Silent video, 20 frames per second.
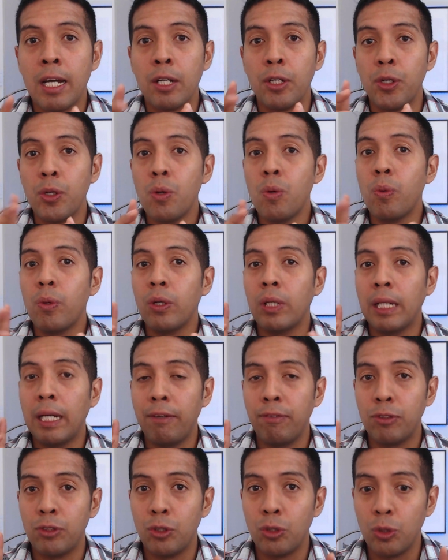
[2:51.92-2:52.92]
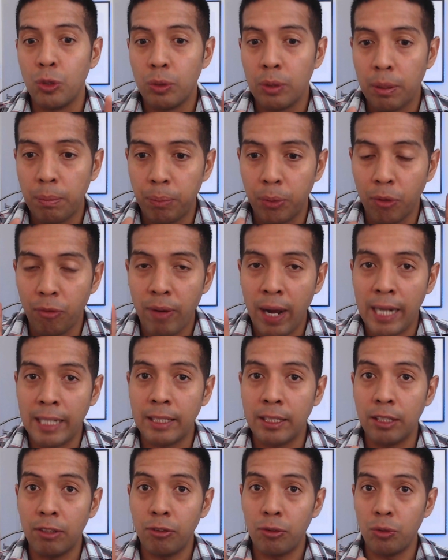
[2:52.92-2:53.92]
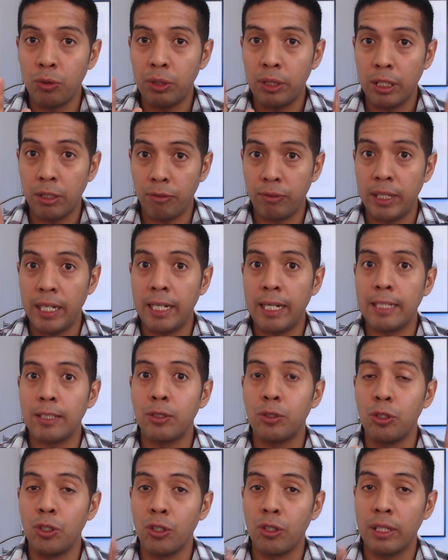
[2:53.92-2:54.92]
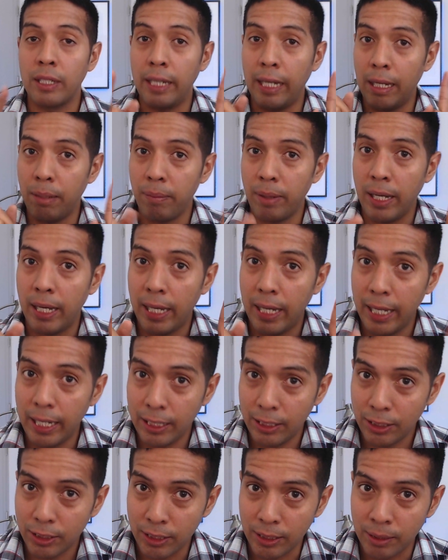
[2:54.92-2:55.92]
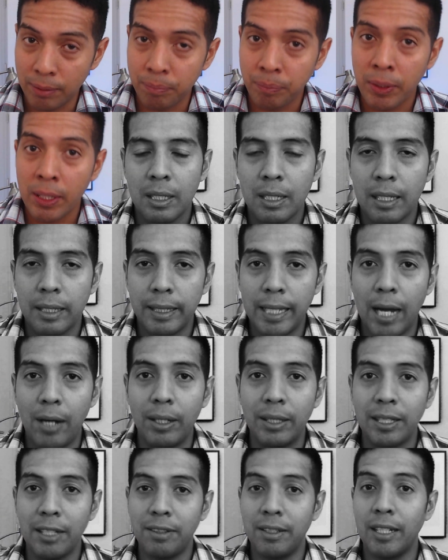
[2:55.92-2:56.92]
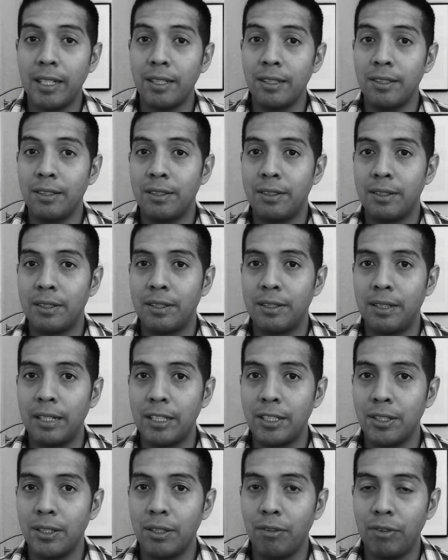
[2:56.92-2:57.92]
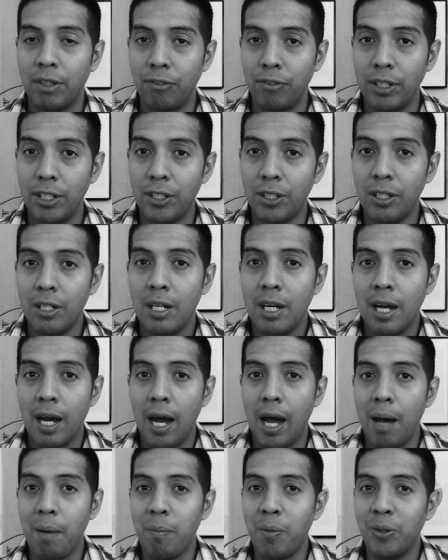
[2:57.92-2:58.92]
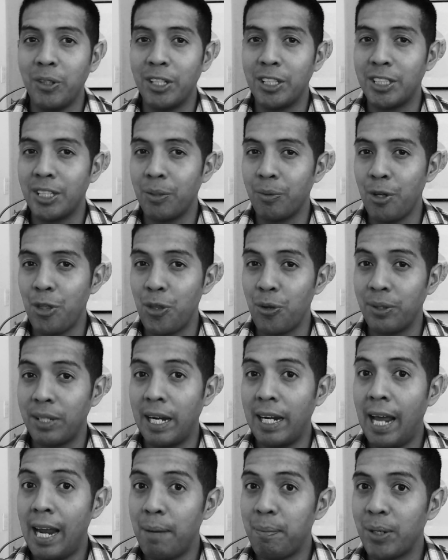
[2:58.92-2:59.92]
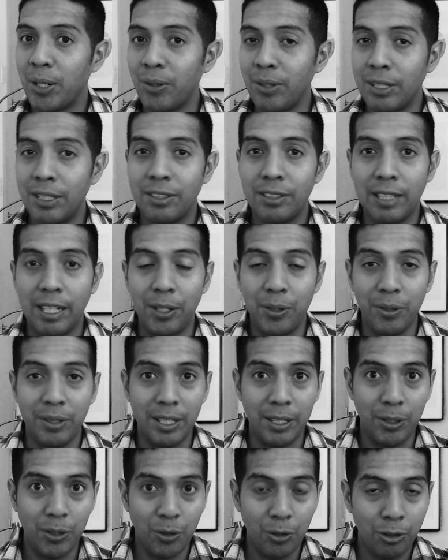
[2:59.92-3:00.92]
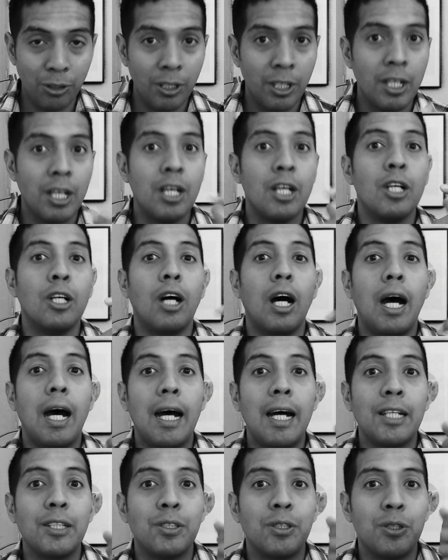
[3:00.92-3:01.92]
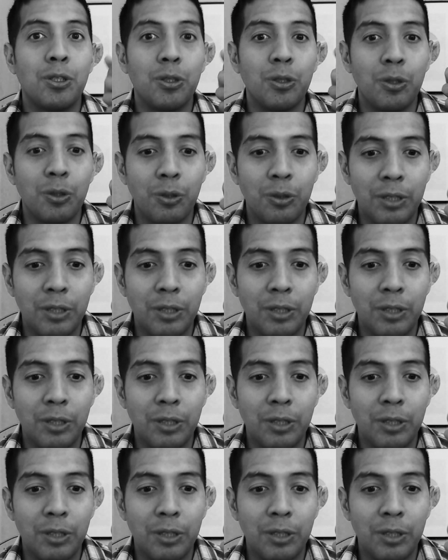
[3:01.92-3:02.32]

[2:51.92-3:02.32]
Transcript: you will have to provide these two set of data to your game engine. Now in the second section of the video, I'm gonna share with you the libraries that you can use uh, to